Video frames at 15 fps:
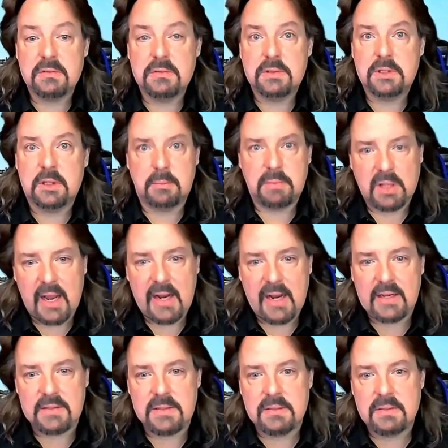
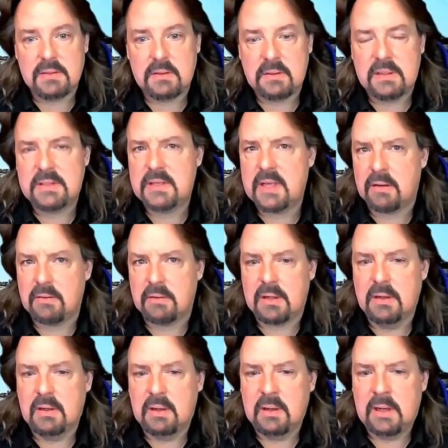compliance, etc.
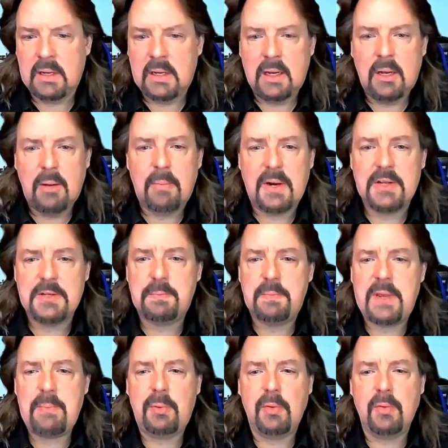But as
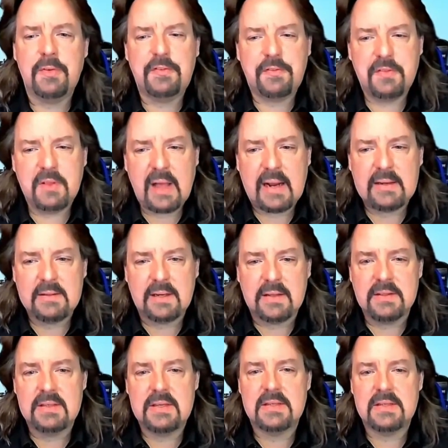people reflect on
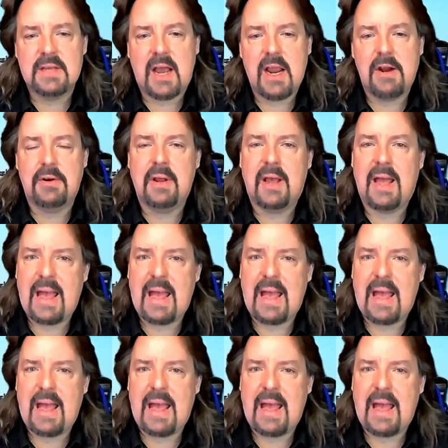the desired